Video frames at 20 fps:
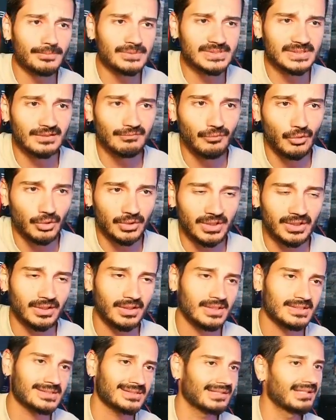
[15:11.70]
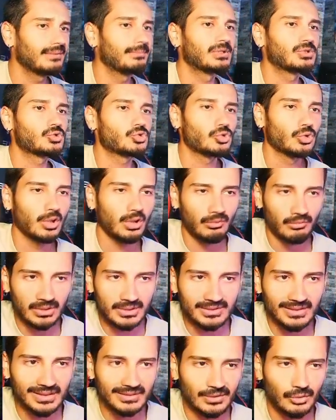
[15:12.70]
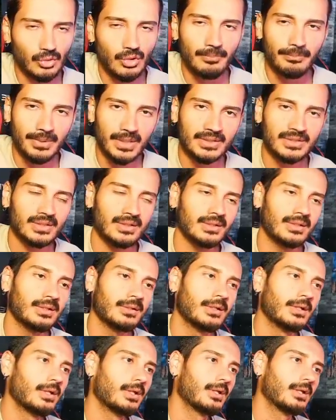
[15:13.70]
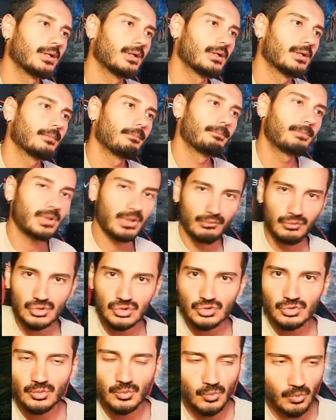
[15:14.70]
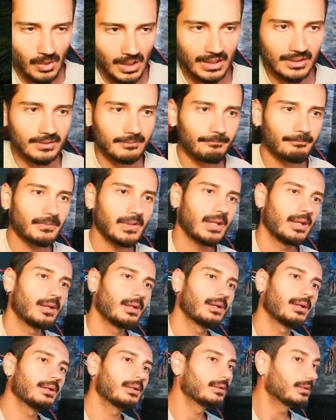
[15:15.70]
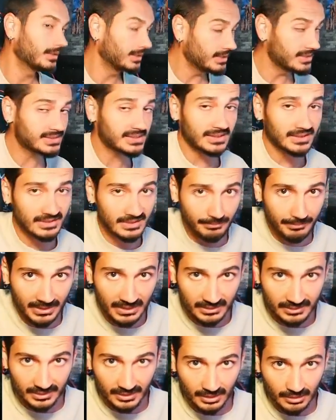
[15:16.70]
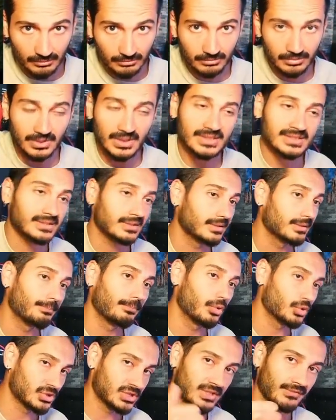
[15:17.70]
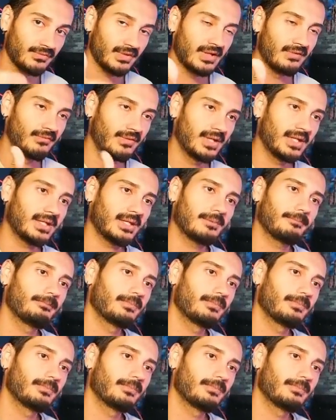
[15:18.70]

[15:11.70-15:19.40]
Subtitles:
still working, guys. A little bit slower than compared to the previous one. Easier to build now. That's the positive effect.